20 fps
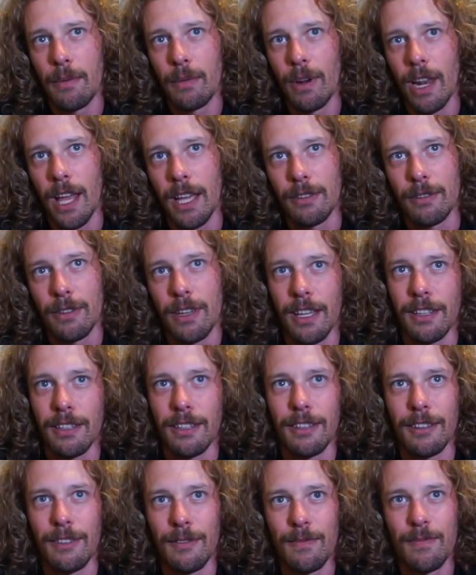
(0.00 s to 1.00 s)
I would like to get
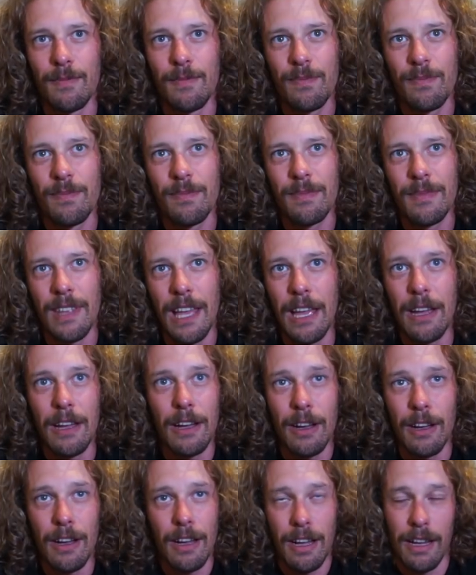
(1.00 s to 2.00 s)
it.
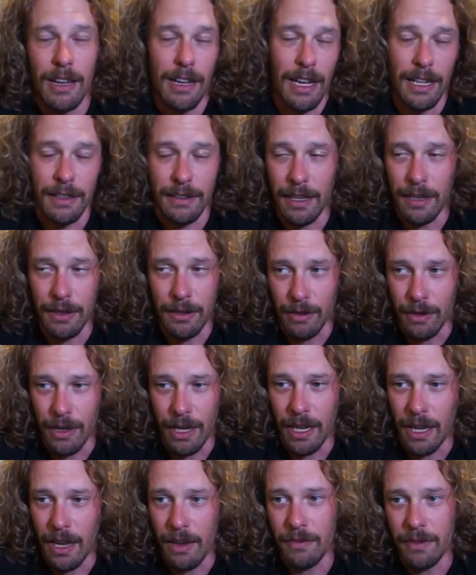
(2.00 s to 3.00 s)
I tell you,
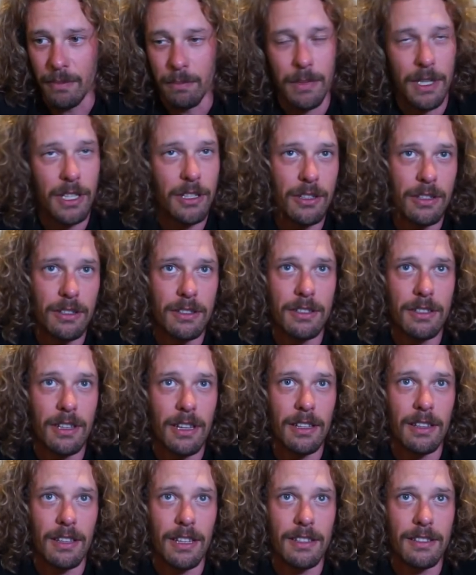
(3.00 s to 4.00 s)
I have ambitions
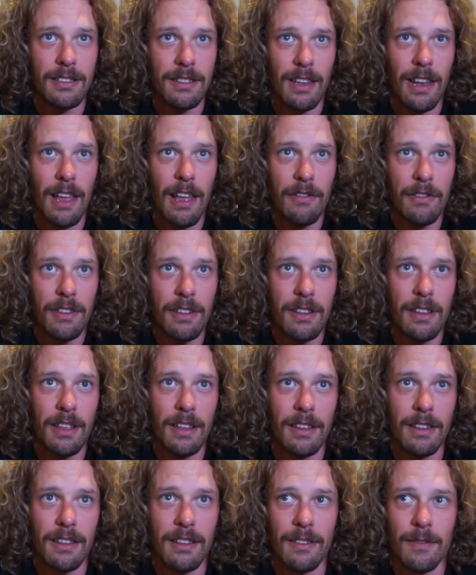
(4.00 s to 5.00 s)
and I still have it.
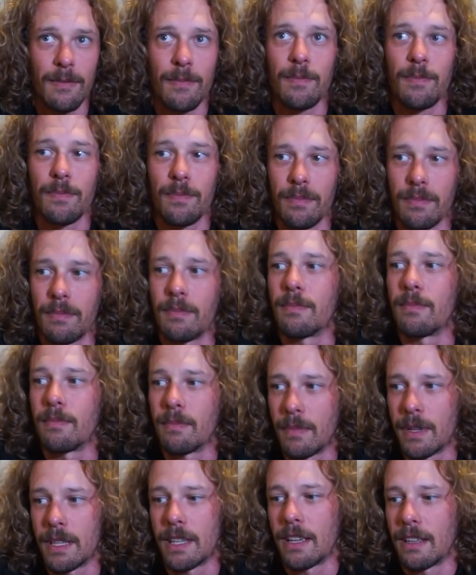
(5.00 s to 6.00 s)
And
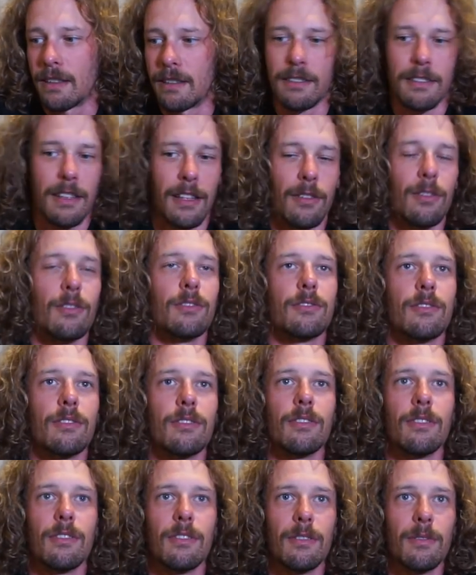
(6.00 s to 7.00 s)
but I understand
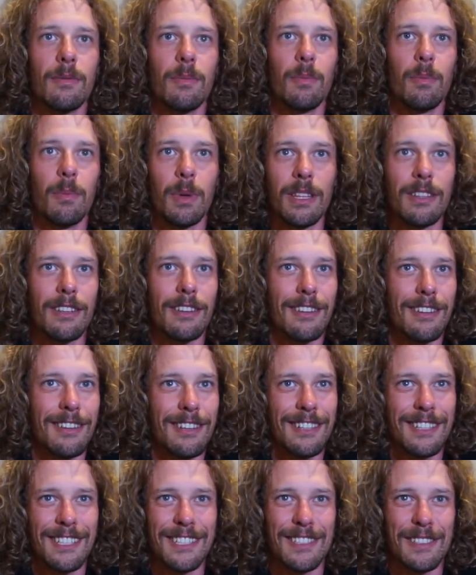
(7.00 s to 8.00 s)
also, Peter
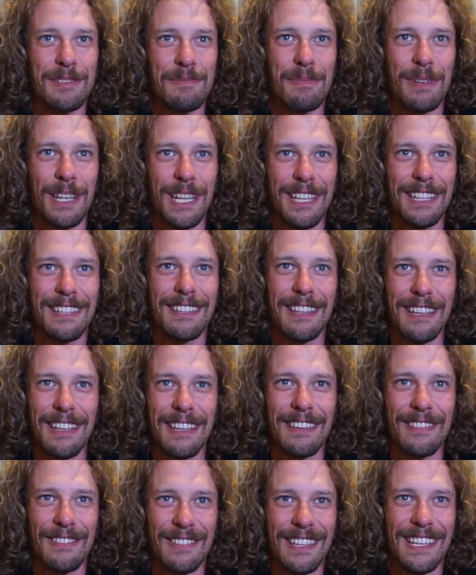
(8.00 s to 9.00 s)
has a big
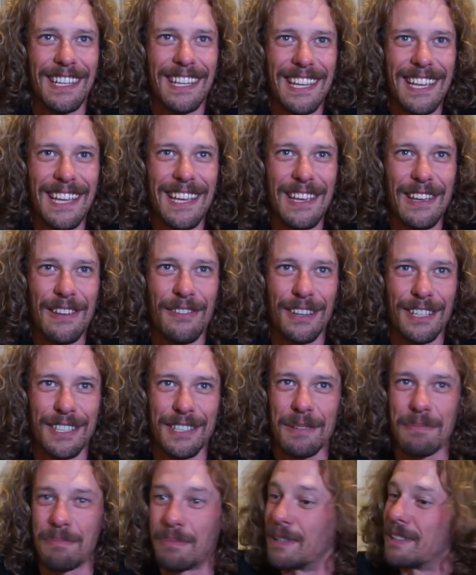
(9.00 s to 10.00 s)
team. If I
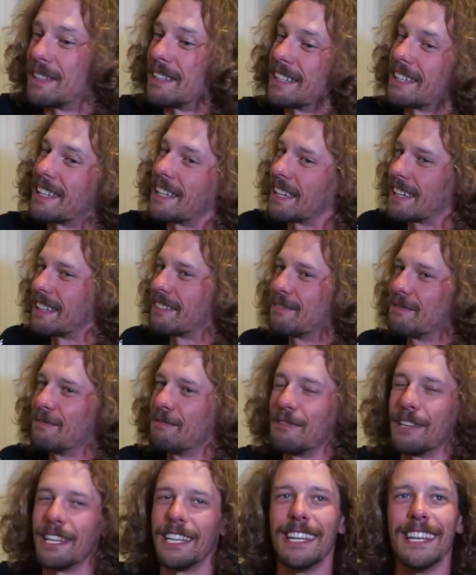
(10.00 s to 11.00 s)
see Peter, he can
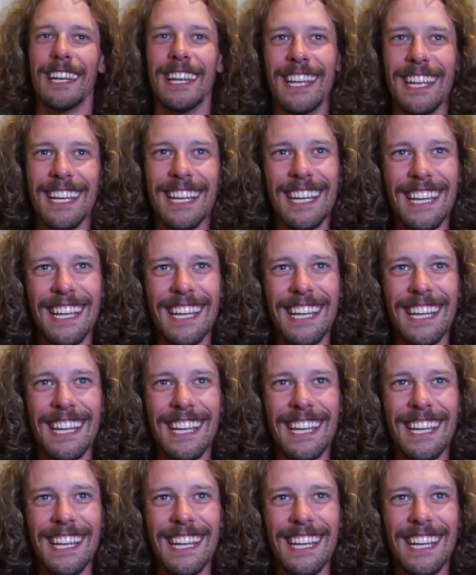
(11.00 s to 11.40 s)
win.